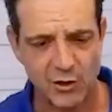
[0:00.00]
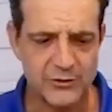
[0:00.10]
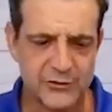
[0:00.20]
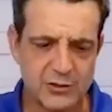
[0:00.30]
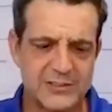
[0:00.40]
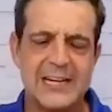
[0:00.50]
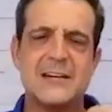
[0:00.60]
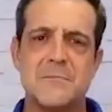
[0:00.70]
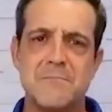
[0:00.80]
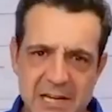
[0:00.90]
start taking
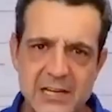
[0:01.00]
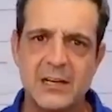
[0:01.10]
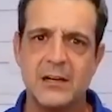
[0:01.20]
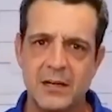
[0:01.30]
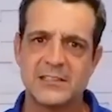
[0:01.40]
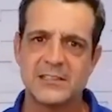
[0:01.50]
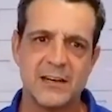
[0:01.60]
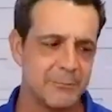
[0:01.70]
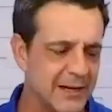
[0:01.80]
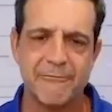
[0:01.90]
dominion instead
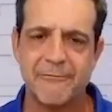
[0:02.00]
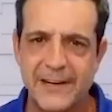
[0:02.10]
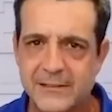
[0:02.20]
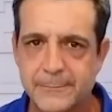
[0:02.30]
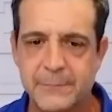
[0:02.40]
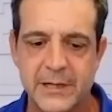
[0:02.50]
of being a victim.